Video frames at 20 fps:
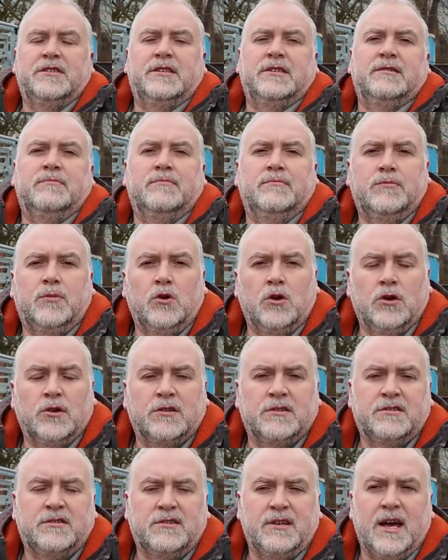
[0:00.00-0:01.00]
and
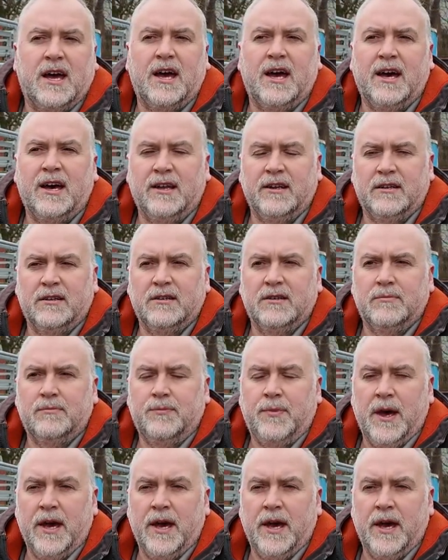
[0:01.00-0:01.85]
bullocks and a